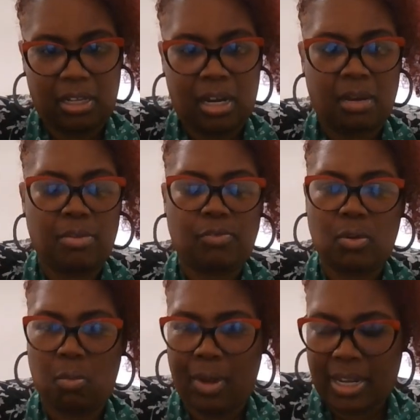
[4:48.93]
If
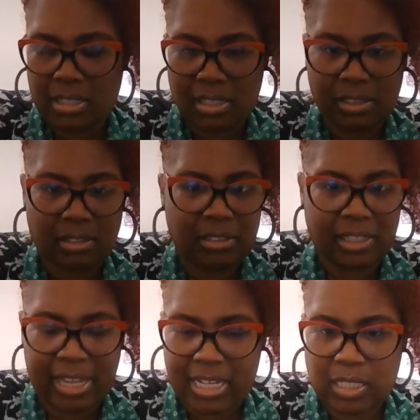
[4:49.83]
you wait until the
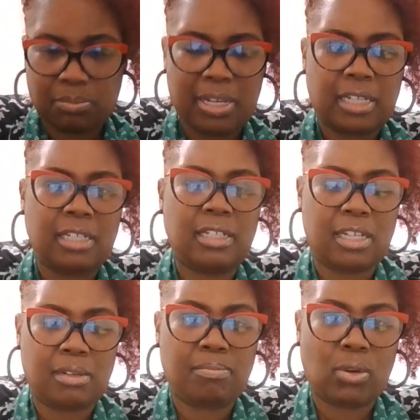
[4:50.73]
last minute,
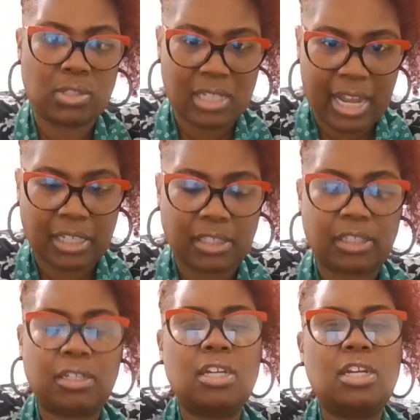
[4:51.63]
then most
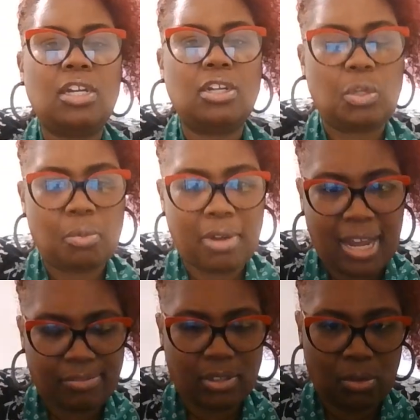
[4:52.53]
likely you will
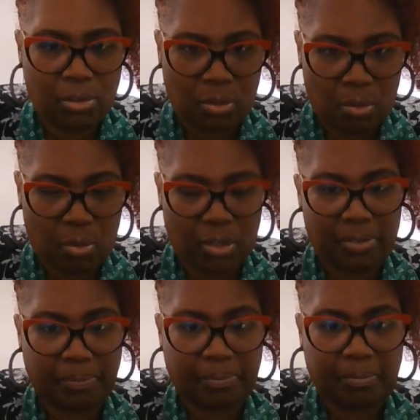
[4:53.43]
have to go to court,
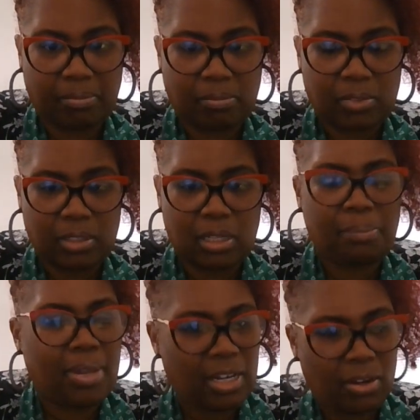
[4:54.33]

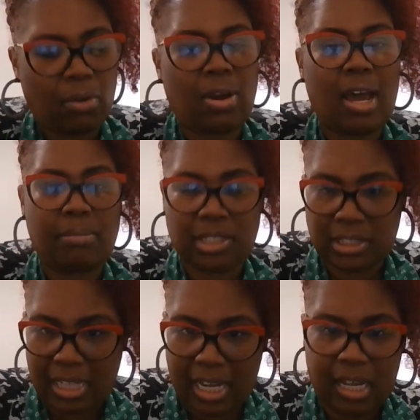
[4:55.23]
depending on how much
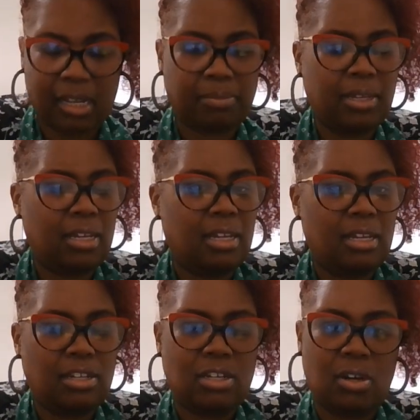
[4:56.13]
time,
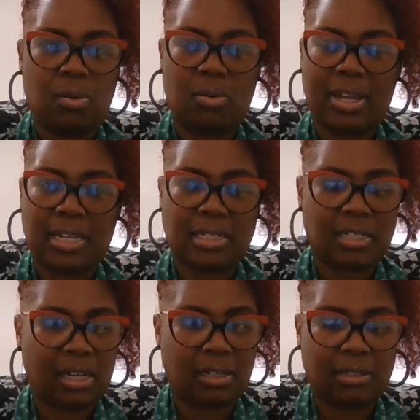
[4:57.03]
has
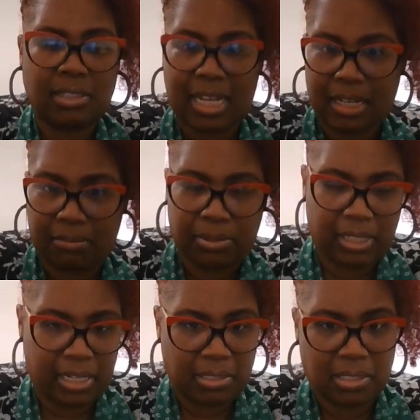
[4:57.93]
taken
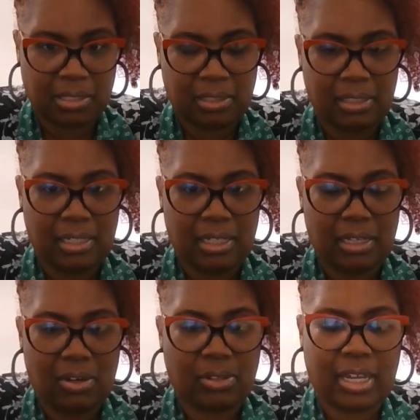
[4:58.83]
place.
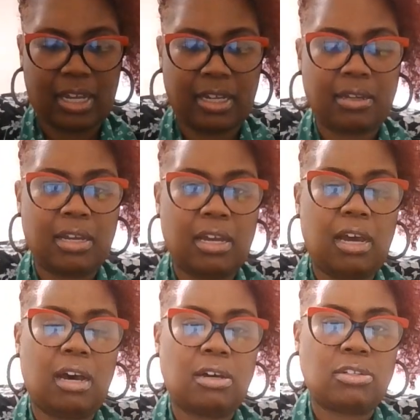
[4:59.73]
Okay.
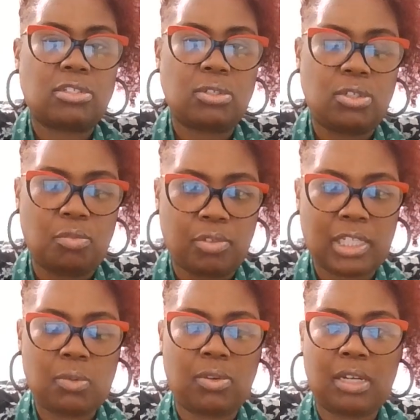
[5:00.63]
So you
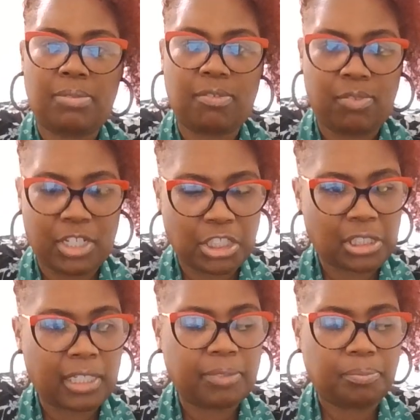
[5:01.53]
really want to be
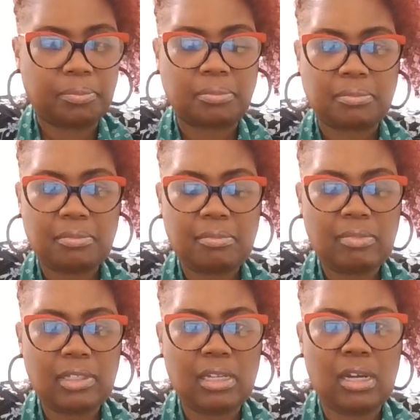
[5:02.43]
vigilant
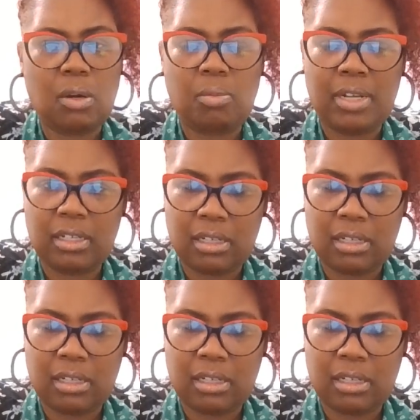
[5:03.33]
when it